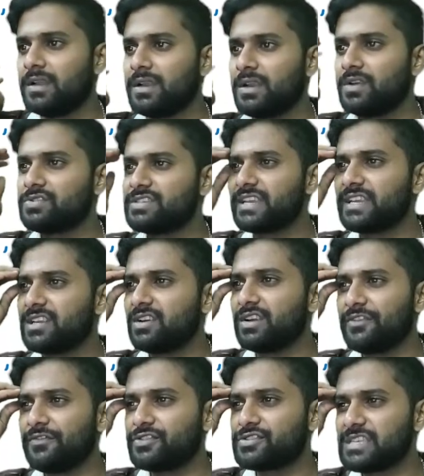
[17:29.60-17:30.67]
Now check it out.
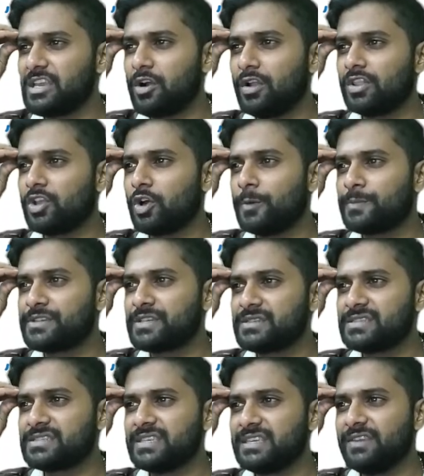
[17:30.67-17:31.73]
If you see all the
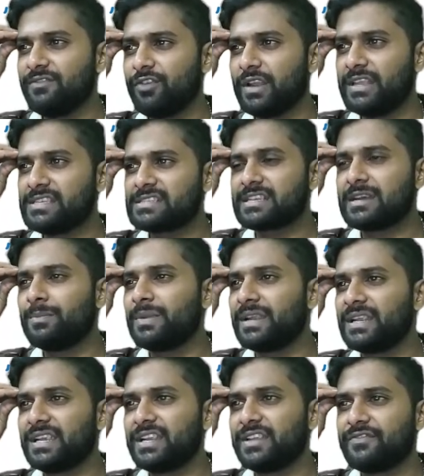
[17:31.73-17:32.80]
options, see one is
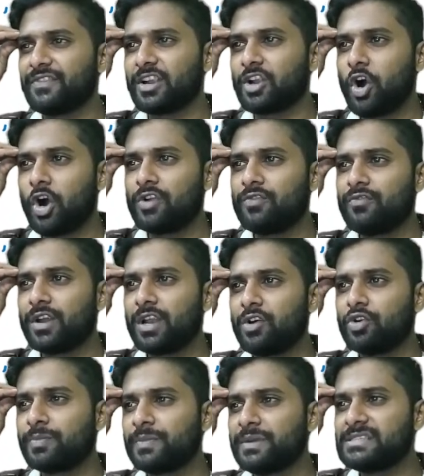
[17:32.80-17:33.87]
completely different. Odd one
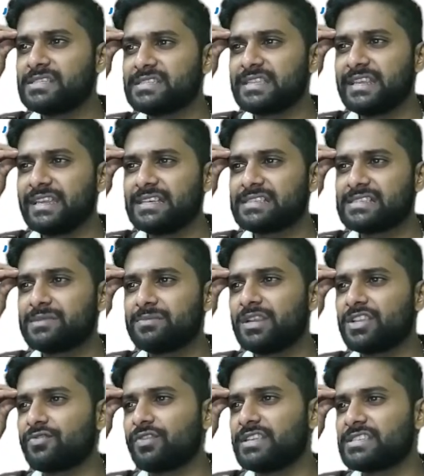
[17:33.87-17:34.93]
out means 3 are
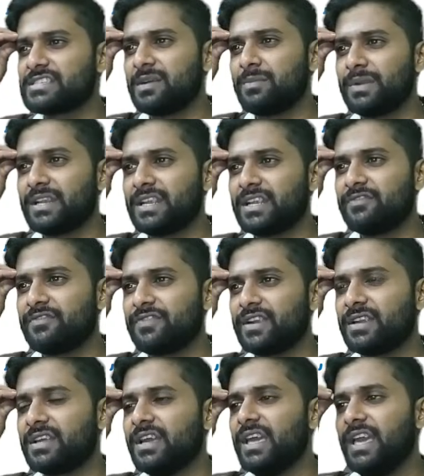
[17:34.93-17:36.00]
similar, one is completely
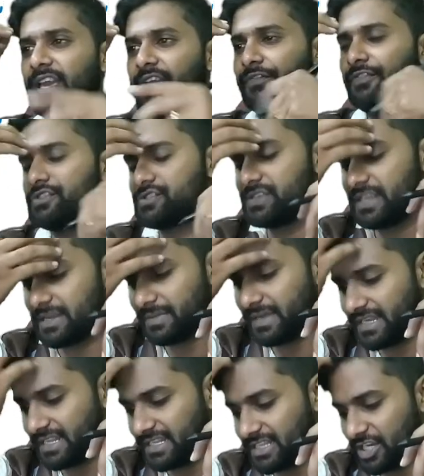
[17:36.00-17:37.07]
different. If you see
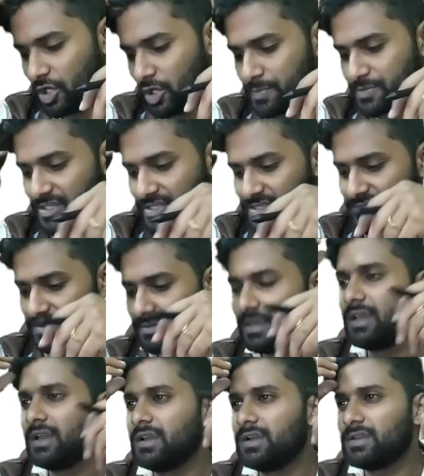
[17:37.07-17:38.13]
remaining 3 options,
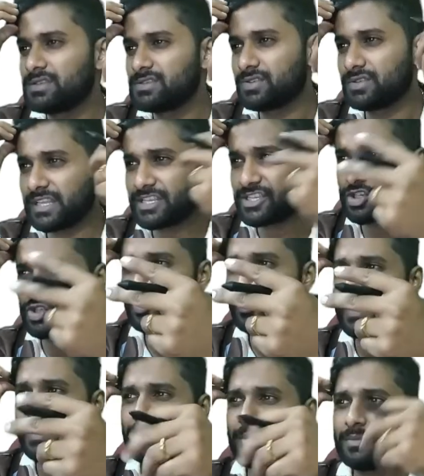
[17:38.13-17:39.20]
so there is a 2
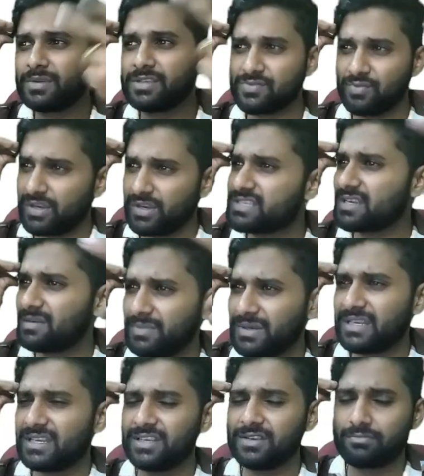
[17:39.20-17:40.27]
prime numbers, one is
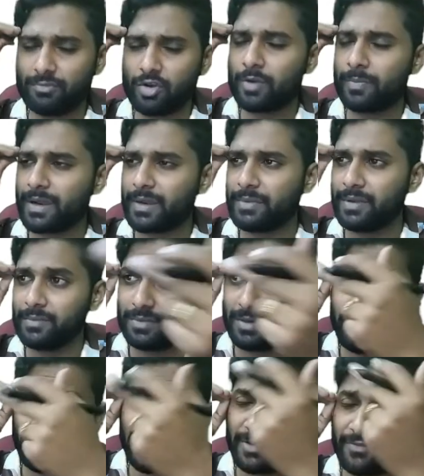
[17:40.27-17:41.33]
completely non-prime number.
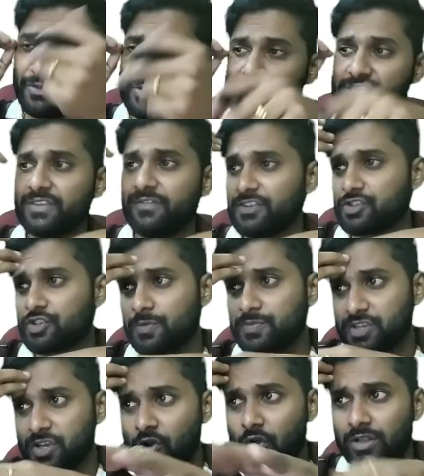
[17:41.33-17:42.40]
But if you see the first
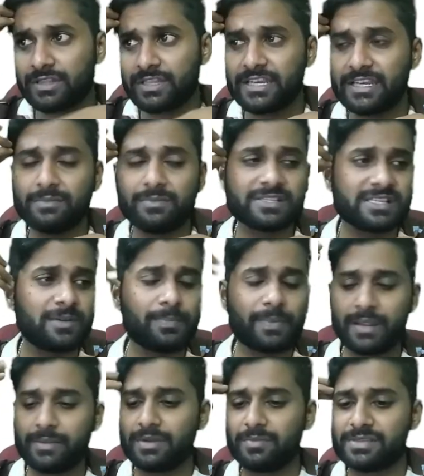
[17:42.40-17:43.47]
option, all 3 numbers are
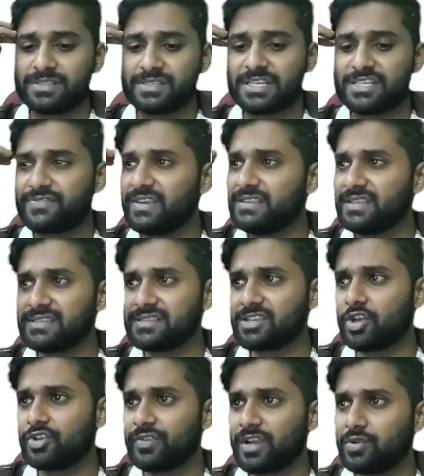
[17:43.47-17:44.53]
prime numbers. That's why that's
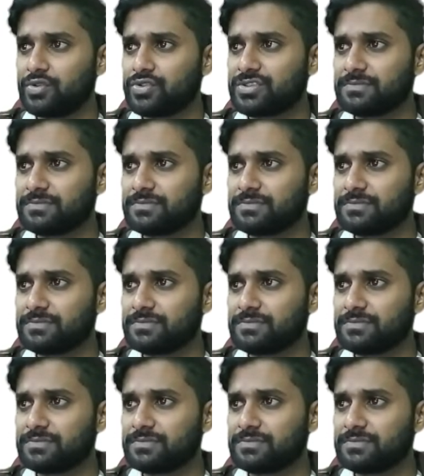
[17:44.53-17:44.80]
odd one out.